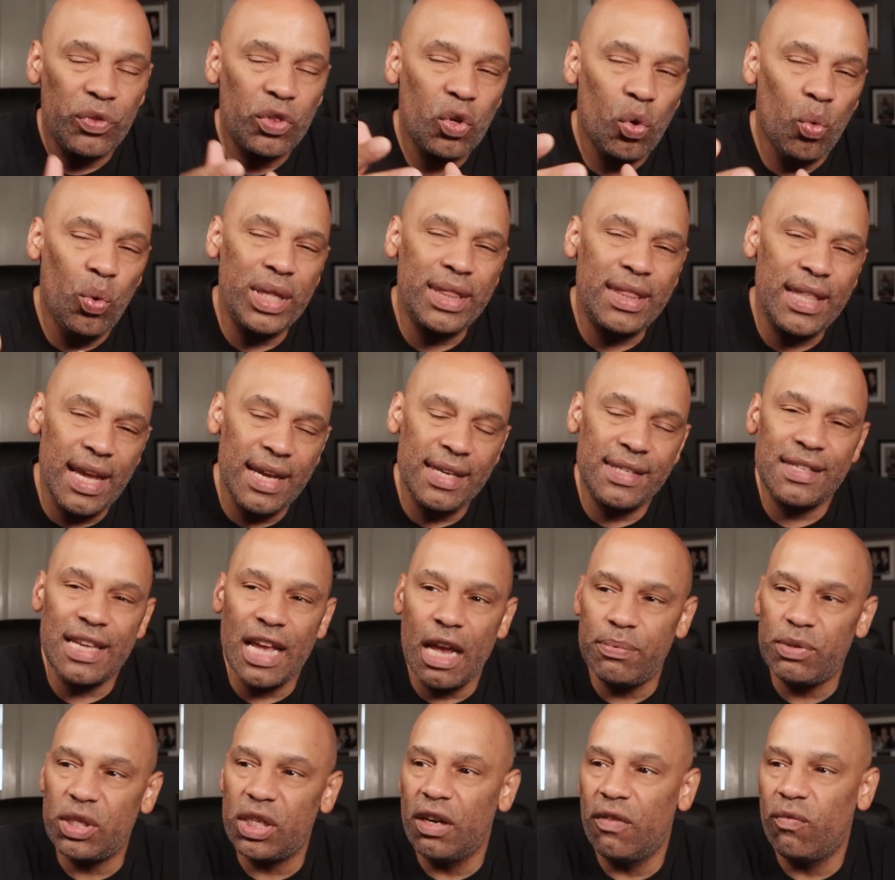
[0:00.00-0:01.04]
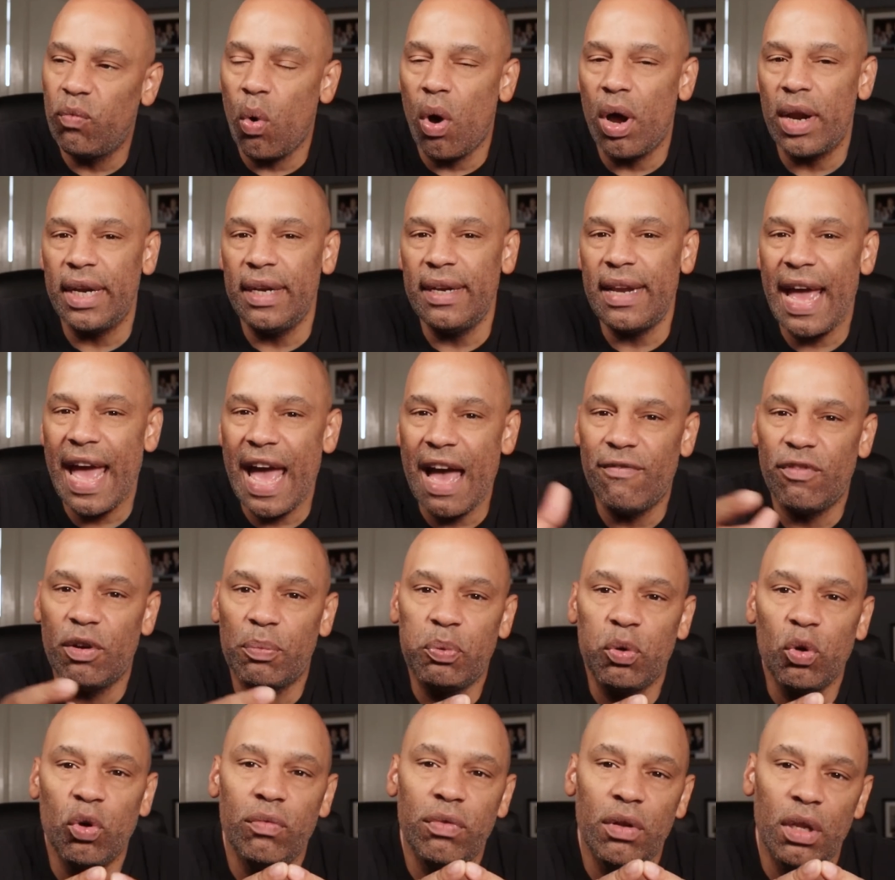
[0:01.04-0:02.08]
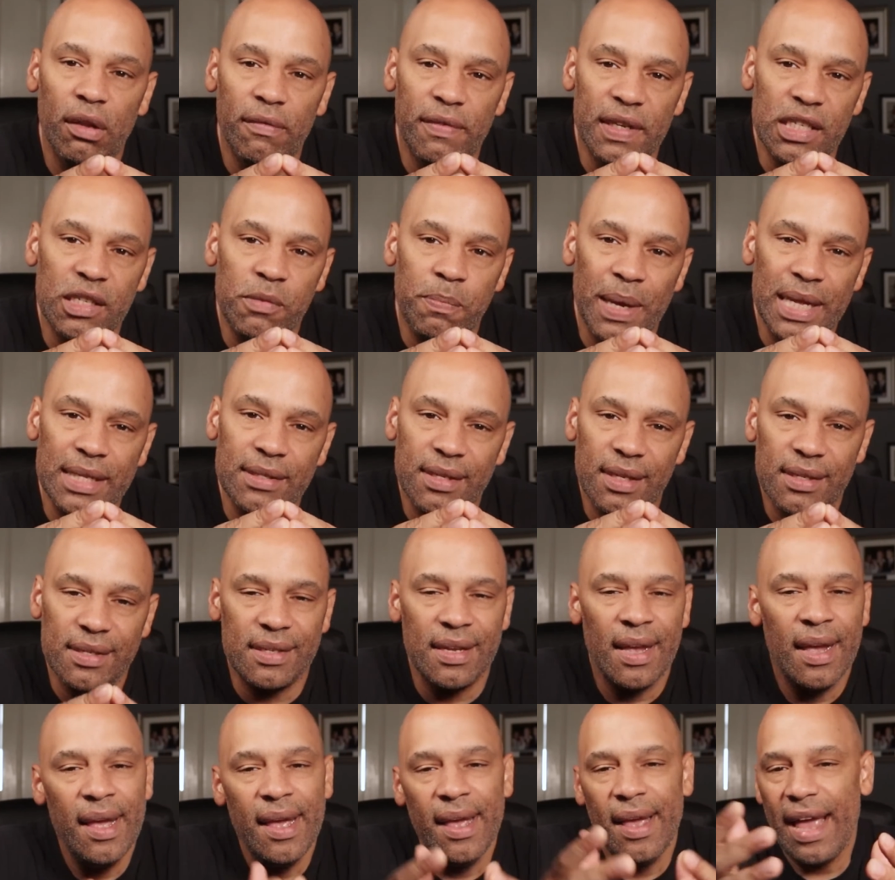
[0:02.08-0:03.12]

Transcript: with the exception of wanting to have approval of expenses.